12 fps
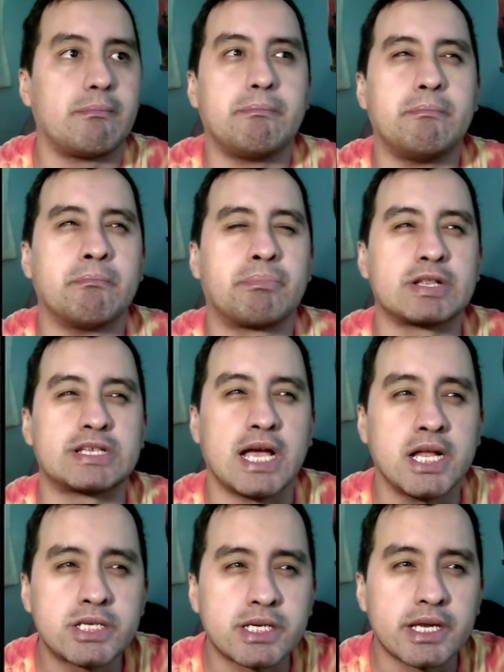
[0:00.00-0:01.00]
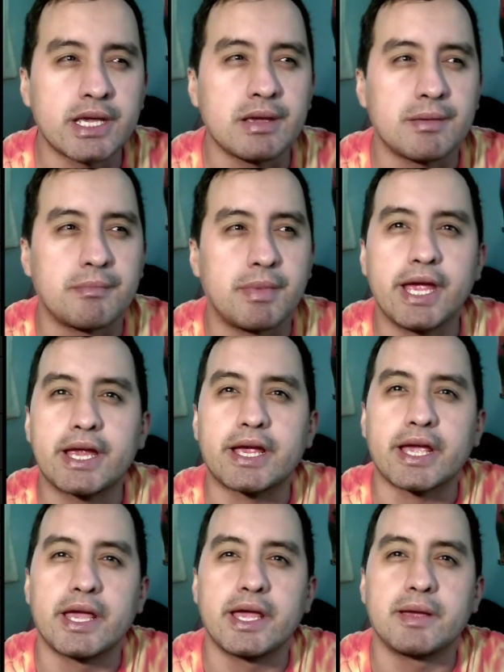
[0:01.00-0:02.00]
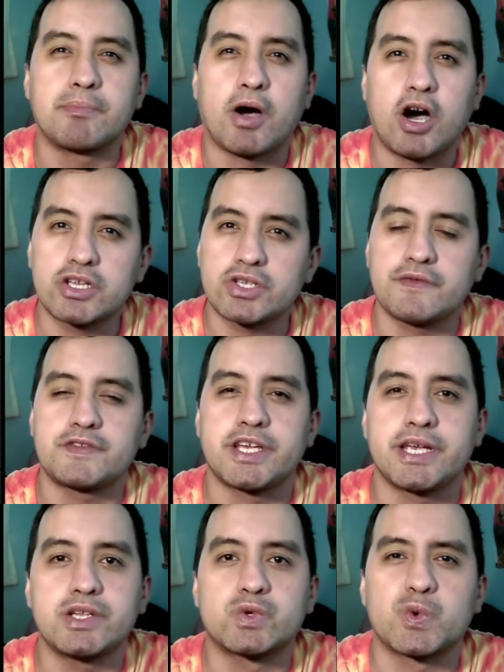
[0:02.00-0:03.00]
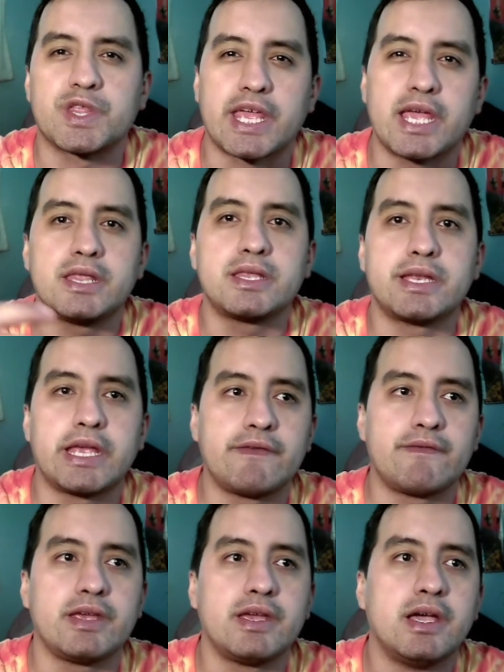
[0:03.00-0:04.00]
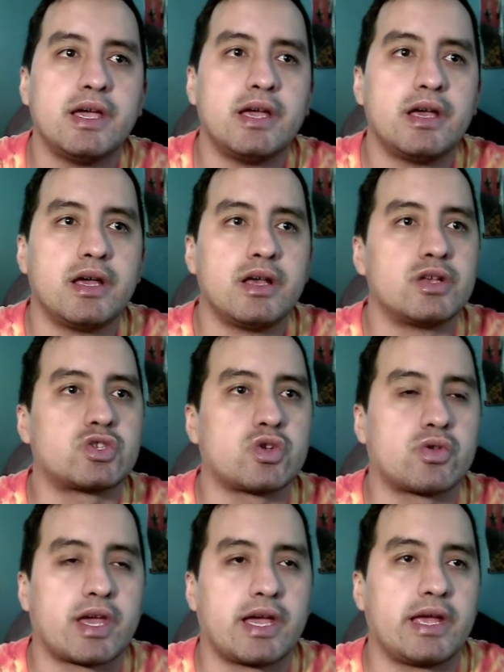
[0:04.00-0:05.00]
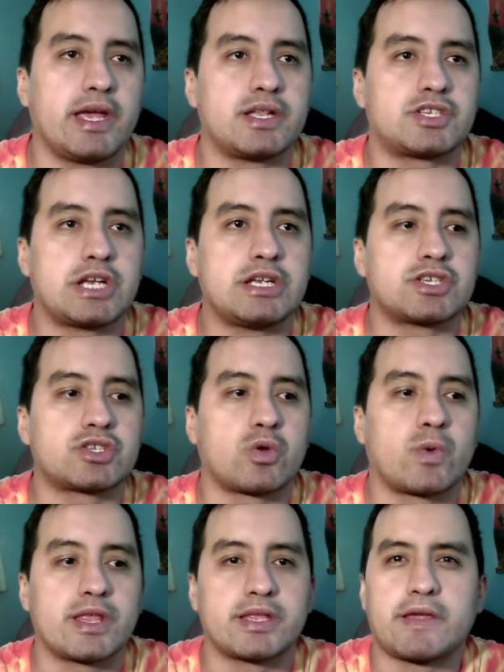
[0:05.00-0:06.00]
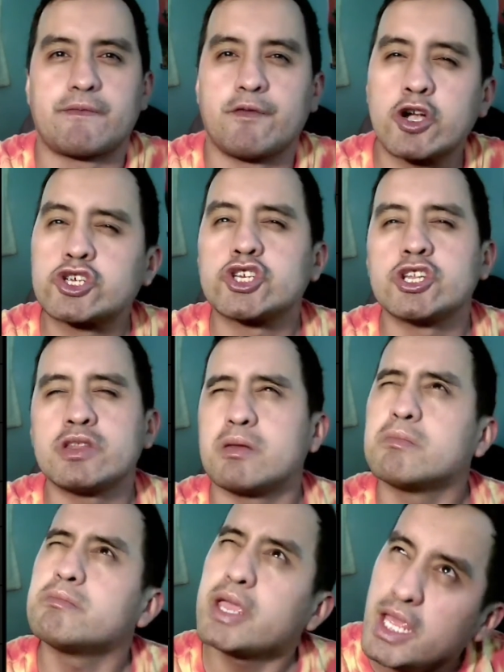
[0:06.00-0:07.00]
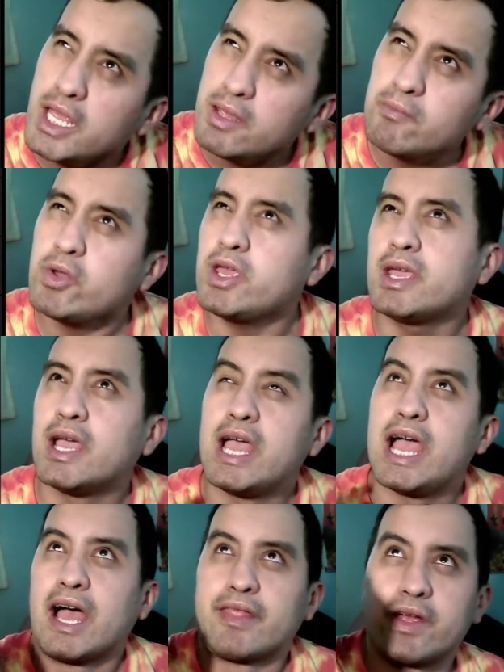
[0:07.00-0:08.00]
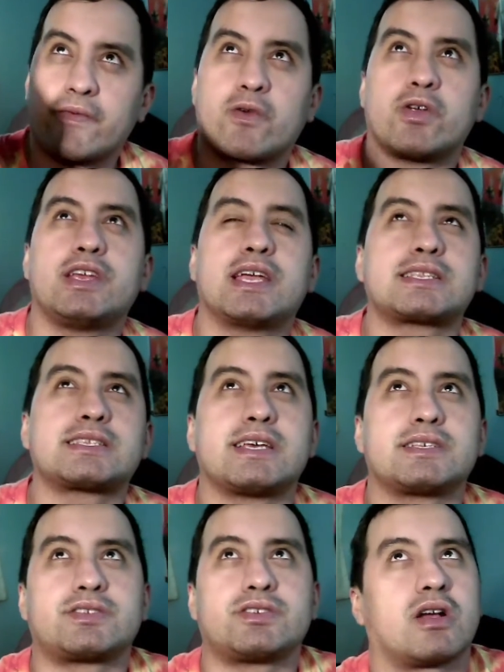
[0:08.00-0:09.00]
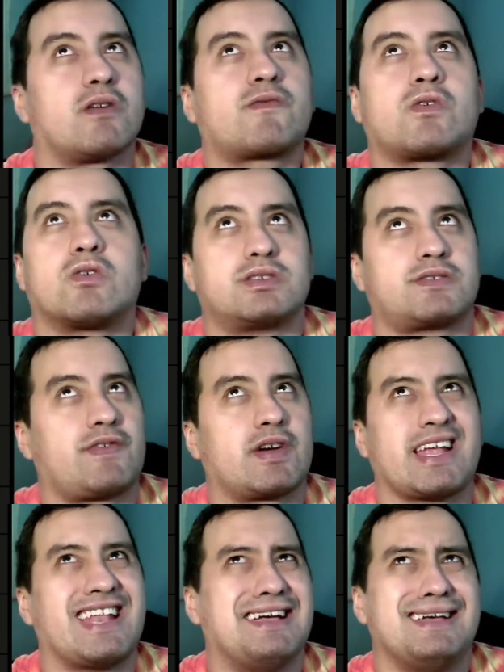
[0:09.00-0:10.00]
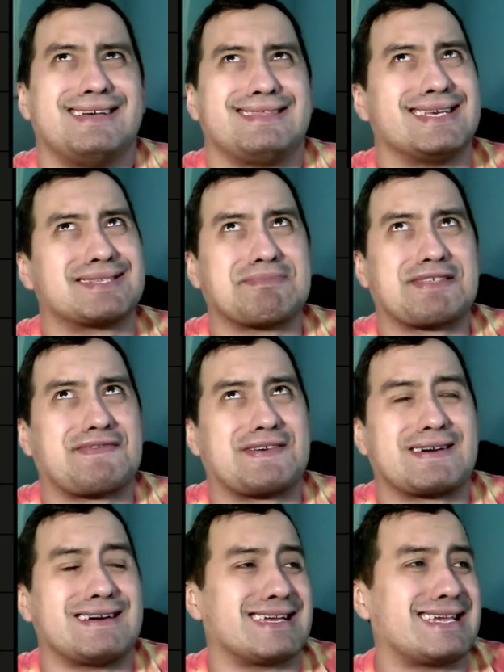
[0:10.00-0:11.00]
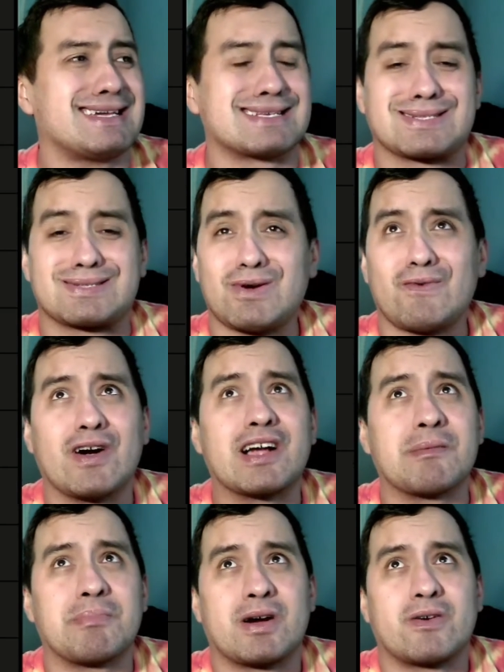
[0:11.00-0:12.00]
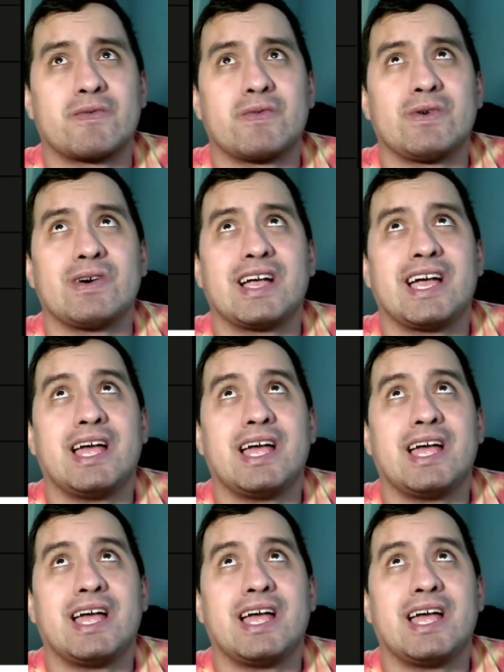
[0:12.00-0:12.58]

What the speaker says: potentially make a positive change within the Navy so that it changes the way that they function, maybe. And therefore, he gets an S tier, of course. Fucking this motherfucker, he is so fucking powerful. And